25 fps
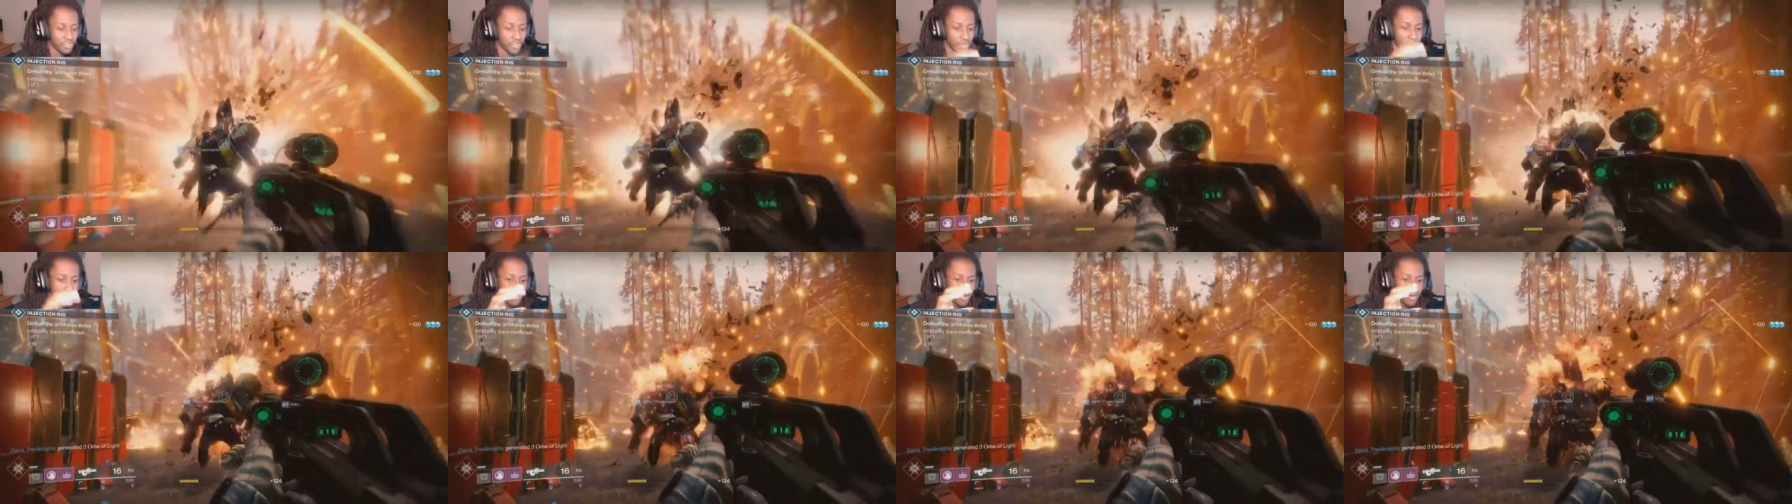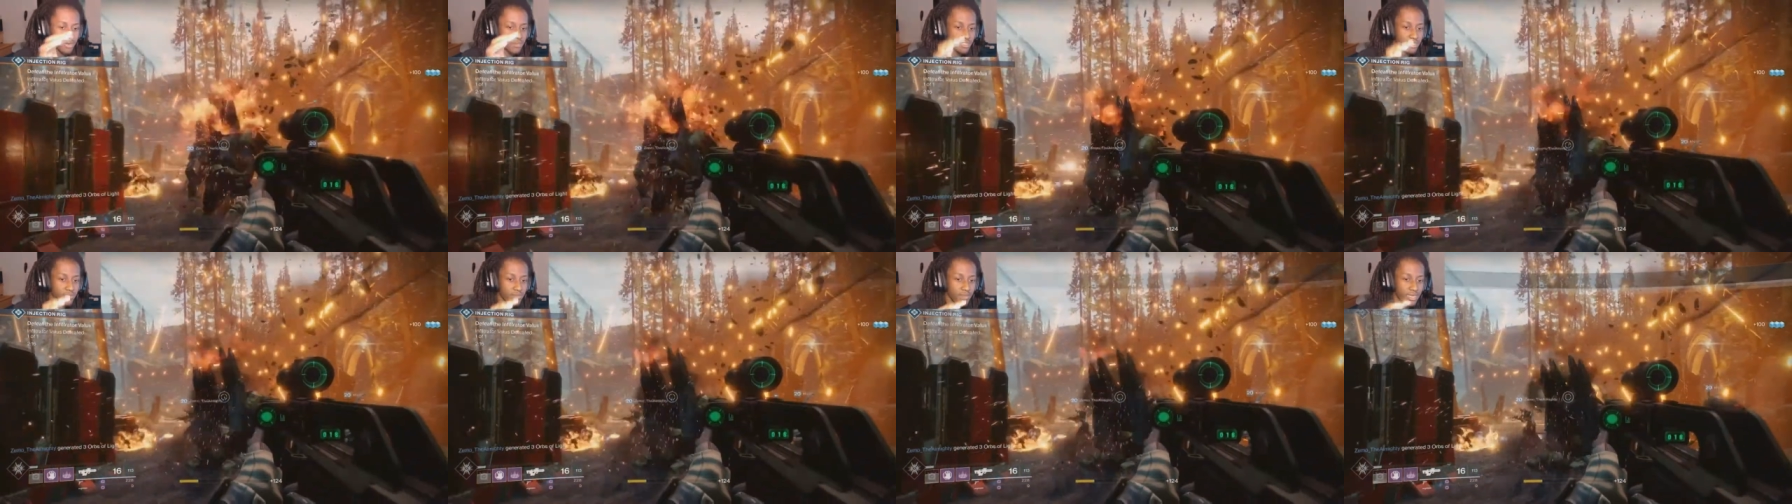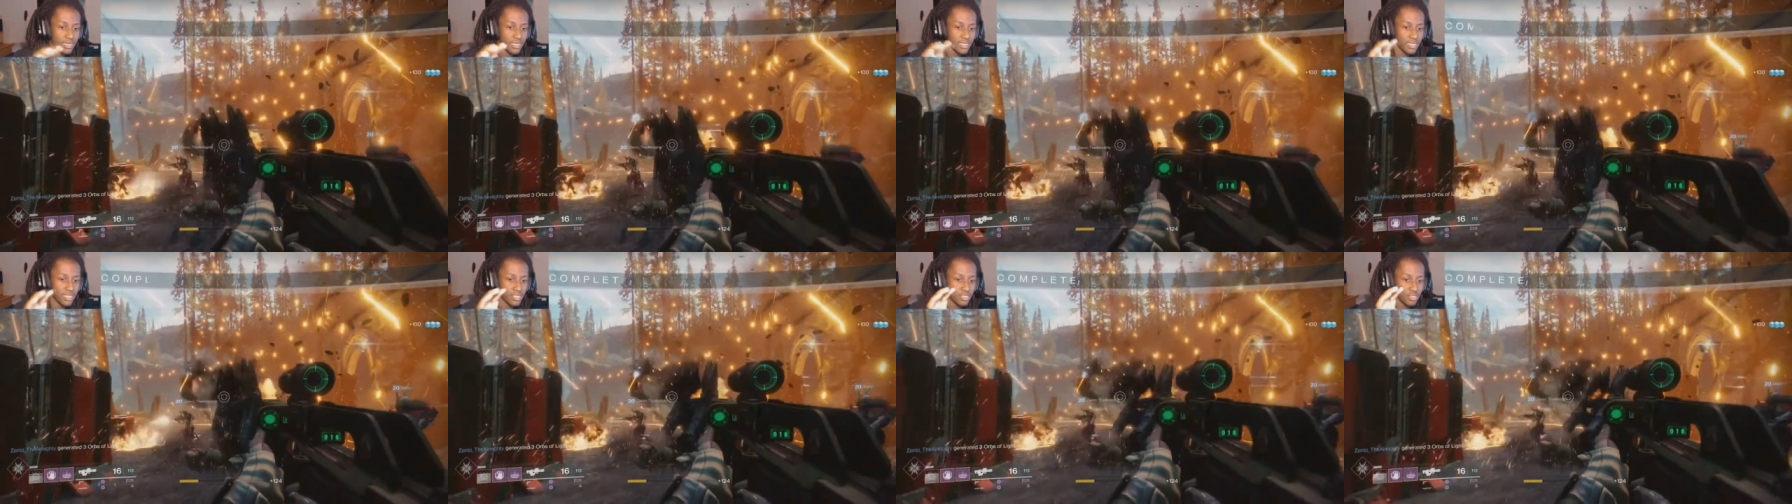you're above
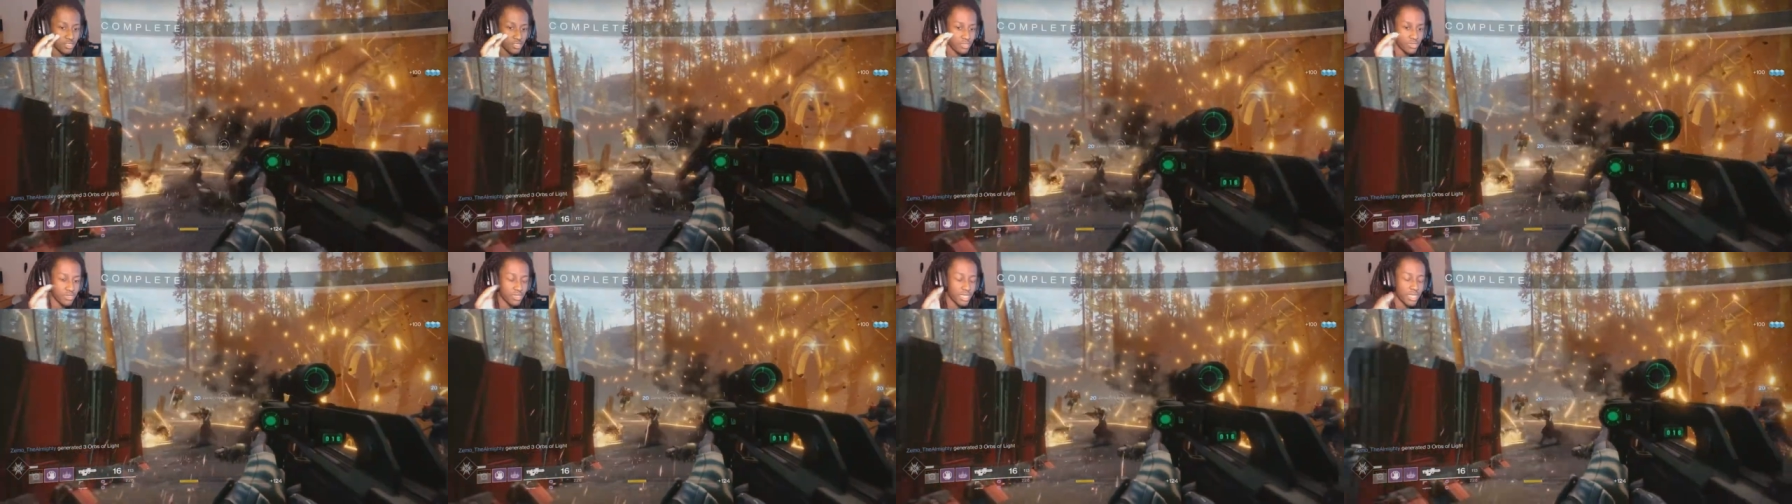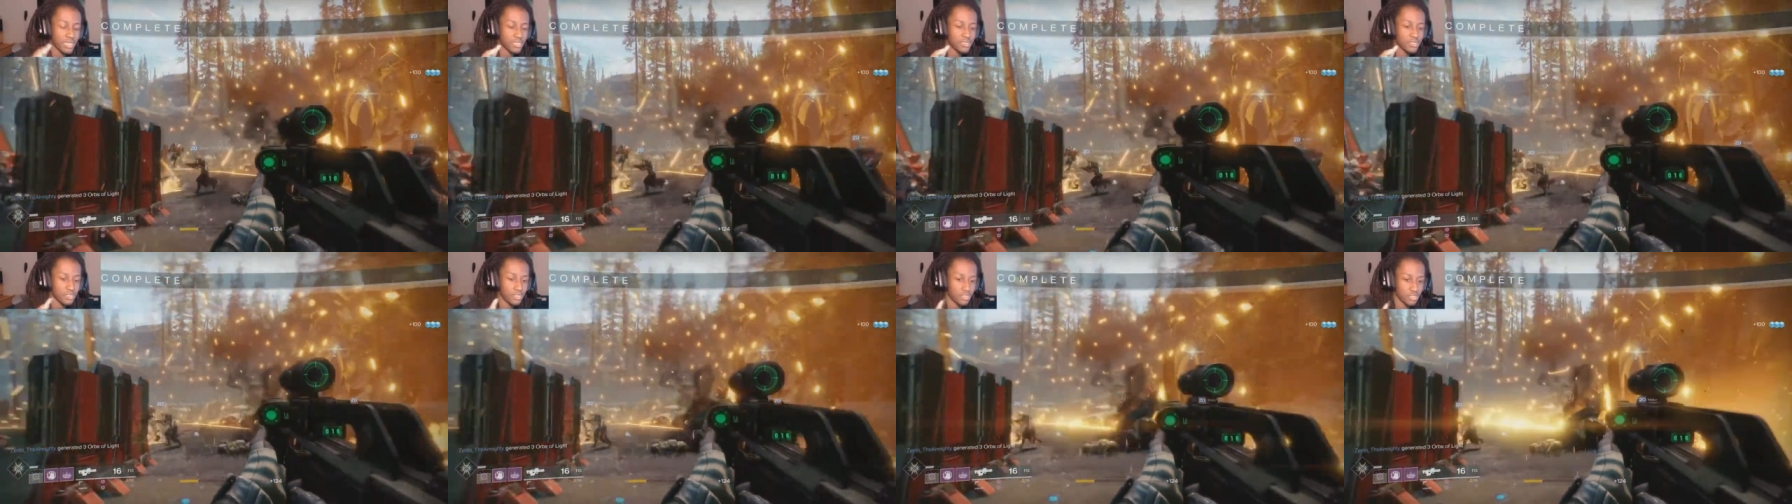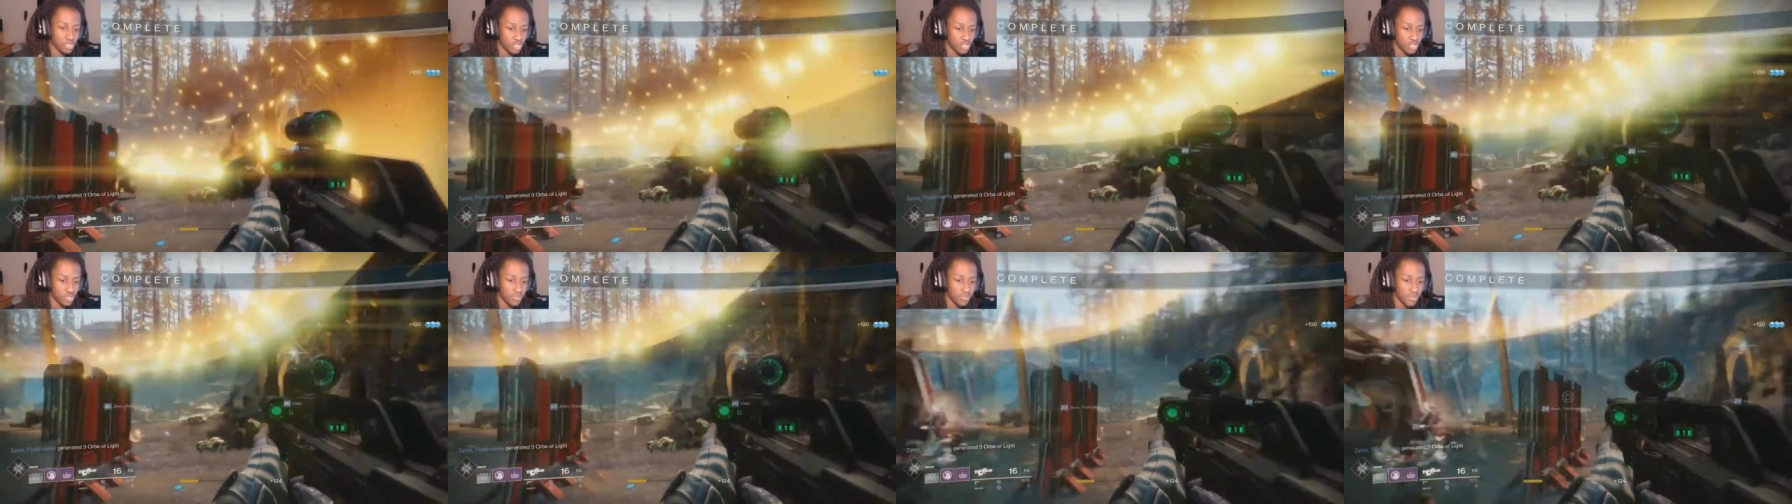somebody and you cast your
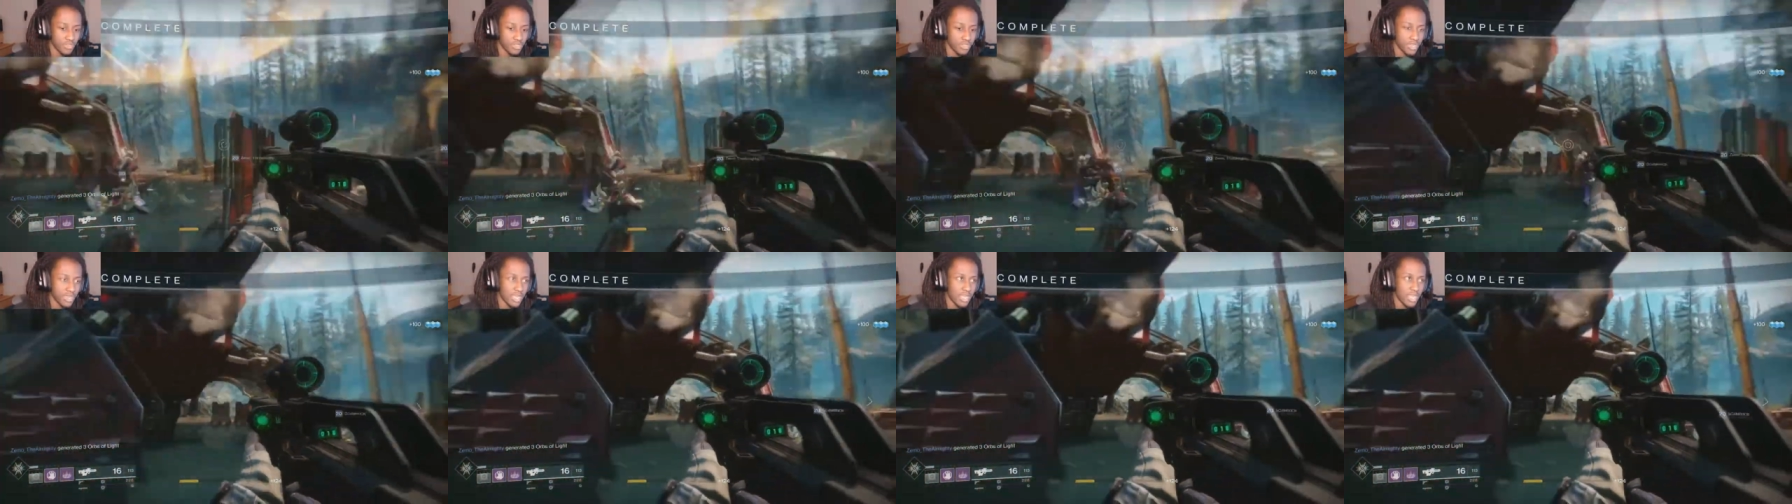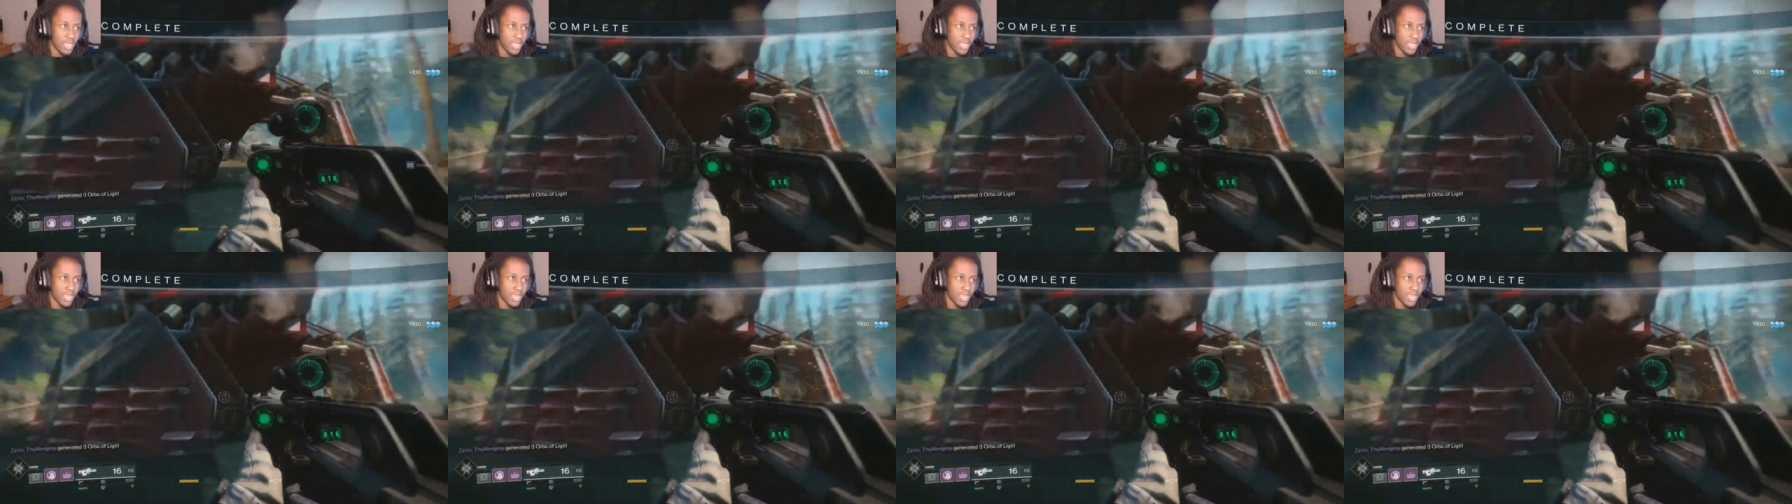super,